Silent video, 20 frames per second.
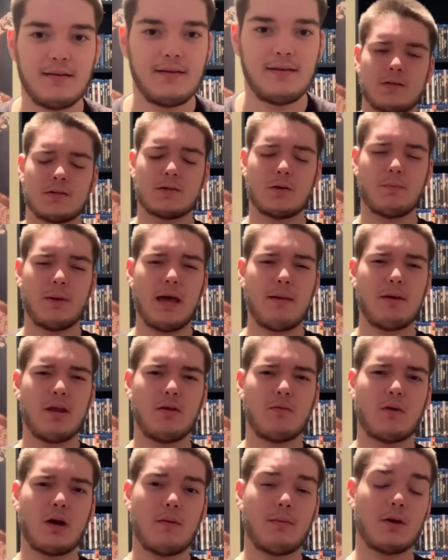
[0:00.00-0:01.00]
So Batman
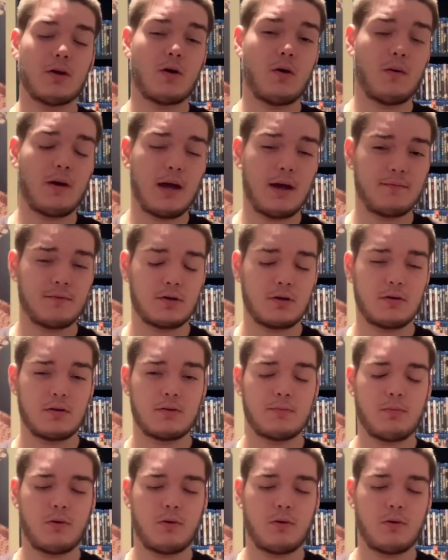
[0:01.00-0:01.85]
and Robin go after